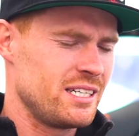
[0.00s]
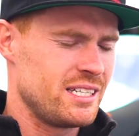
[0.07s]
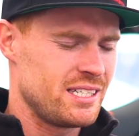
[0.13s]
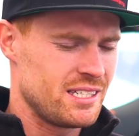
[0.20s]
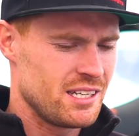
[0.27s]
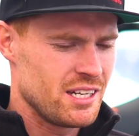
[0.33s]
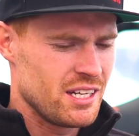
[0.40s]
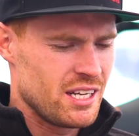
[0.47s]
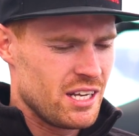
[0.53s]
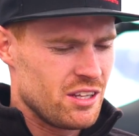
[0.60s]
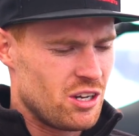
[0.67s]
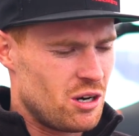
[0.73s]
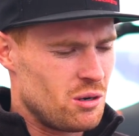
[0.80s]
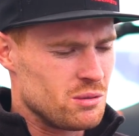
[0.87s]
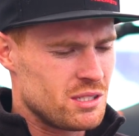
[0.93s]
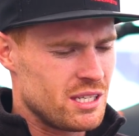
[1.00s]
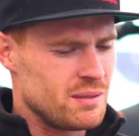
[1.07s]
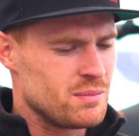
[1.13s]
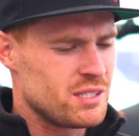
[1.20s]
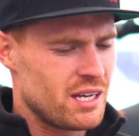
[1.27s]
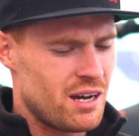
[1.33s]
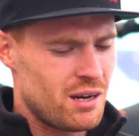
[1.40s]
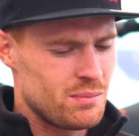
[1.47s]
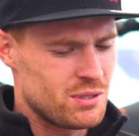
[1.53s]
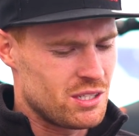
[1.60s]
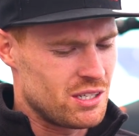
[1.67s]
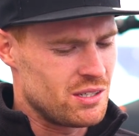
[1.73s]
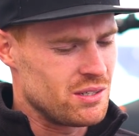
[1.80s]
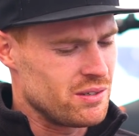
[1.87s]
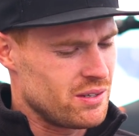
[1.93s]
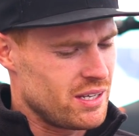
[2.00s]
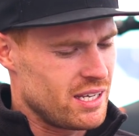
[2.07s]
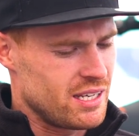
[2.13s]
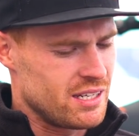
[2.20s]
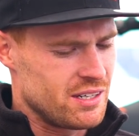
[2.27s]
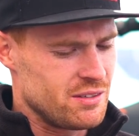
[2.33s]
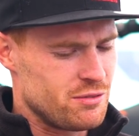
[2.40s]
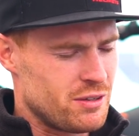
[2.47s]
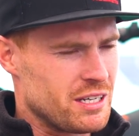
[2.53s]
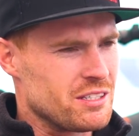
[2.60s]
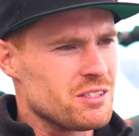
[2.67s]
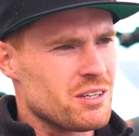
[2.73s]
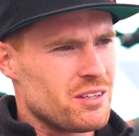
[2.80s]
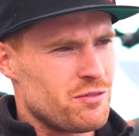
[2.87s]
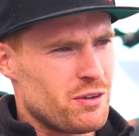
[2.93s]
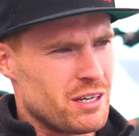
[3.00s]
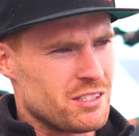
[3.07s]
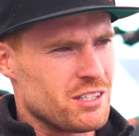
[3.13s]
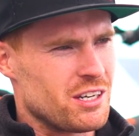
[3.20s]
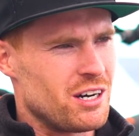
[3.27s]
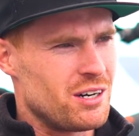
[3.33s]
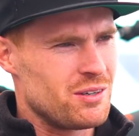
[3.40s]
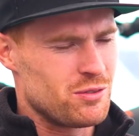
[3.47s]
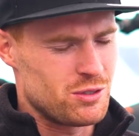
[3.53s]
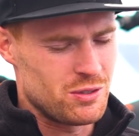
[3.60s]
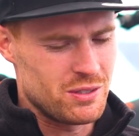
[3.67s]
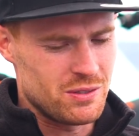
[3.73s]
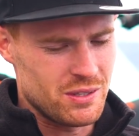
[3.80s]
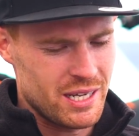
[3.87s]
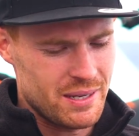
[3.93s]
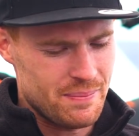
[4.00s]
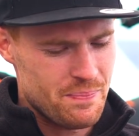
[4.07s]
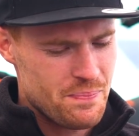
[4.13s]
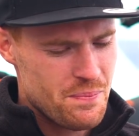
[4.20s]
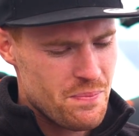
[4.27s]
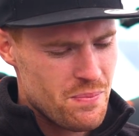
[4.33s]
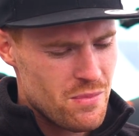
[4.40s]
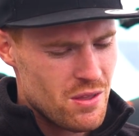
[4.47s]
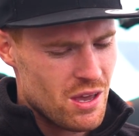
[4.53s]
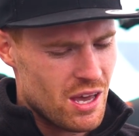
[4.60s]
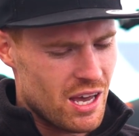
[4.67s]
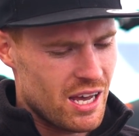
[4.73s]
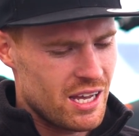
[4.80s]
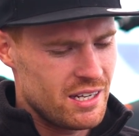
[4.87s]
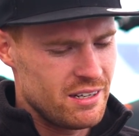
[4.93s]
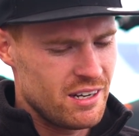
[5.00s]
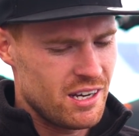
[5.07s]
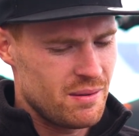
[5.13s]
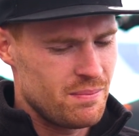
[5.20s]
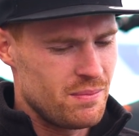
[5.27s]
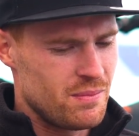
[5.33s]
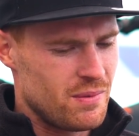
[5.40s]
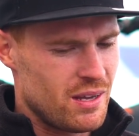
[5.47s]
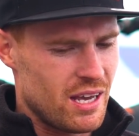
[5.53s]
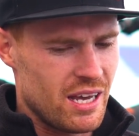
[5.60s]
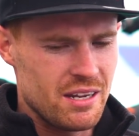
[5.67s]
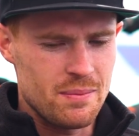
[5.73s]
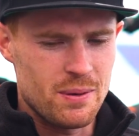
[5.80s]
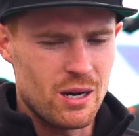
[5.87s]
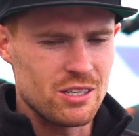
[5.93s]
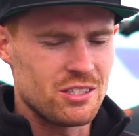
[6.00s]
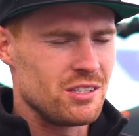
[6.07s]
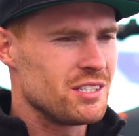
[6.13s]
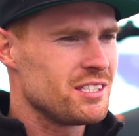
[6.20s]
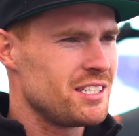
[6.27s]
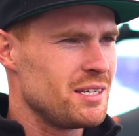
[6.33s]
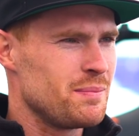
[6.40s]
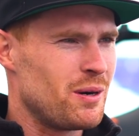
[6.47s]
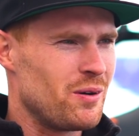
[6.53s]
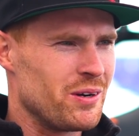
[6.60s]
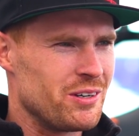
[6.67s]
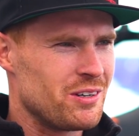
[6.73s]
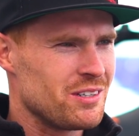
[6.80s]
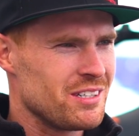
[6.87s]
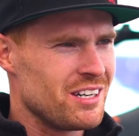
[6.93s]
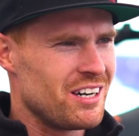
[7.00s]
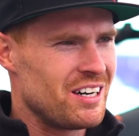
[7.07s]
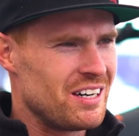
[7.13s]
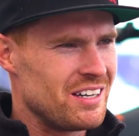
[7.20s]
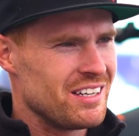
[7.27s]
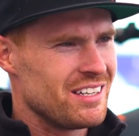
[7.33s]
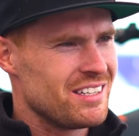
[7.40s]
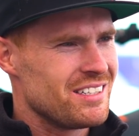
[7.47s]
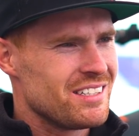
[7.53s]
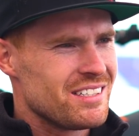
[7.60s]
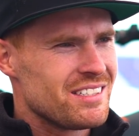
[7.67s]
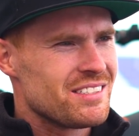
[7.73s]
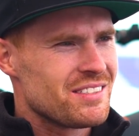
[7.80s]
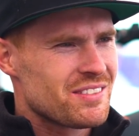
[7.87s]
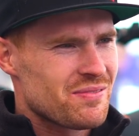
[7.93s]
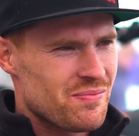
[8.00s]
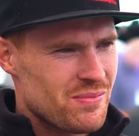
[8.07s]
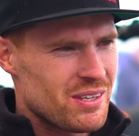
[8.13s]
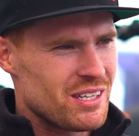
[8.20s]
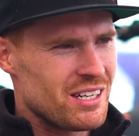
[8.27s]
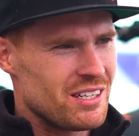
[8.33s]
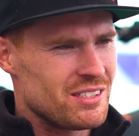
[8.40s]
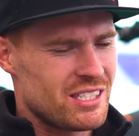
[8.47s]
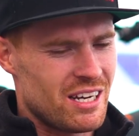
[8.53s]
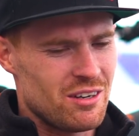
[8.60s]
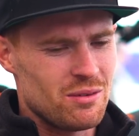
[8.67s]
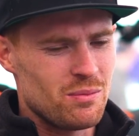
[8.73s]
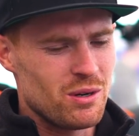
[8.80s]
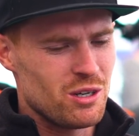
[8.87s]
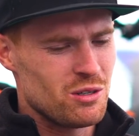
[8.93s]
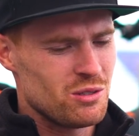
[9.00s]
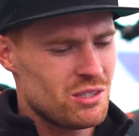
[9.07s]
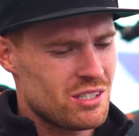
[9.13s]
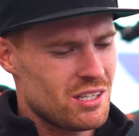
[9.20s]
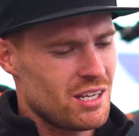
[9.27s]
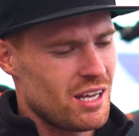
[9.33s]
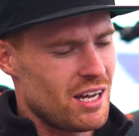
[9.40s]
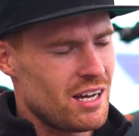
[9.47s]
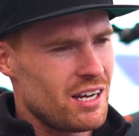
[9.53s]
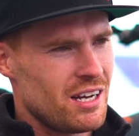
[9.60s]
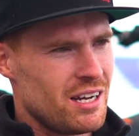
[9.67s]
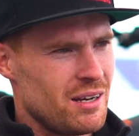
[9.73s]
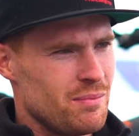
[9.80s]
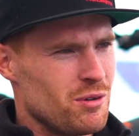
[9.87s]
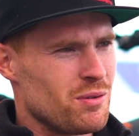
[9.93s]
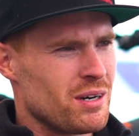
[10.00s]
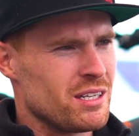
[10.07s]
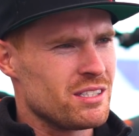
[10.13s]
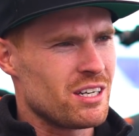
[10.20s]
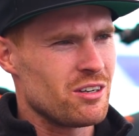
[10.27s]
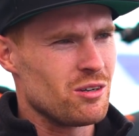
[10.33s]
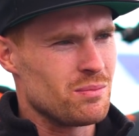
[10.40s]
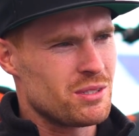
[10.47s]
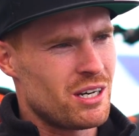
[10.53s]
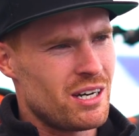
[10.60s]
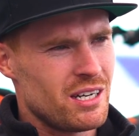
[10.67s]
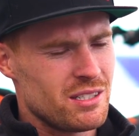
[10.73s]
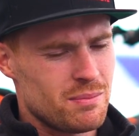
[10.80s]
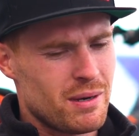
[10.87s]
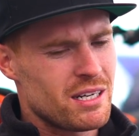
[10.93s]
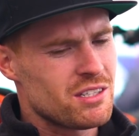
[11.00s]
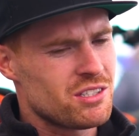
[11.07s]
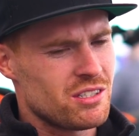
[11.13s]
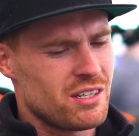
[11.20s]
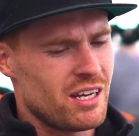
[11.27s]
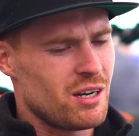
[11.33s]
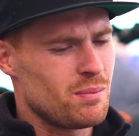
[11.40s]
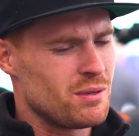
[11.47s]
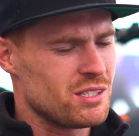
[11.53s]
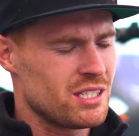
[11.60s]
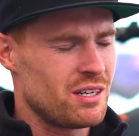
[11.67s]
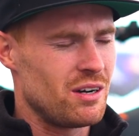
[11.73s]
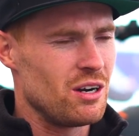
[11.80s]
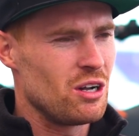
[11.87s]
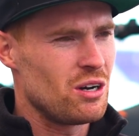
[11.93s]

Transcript: uh, the whole team set up. So, you know, thanks, to, thanks to Carl for doing all that. And um, any parts you can see bolted on are, you know, Talon wheels. Um, we're running Dunlop tyres, Madison are helping us out a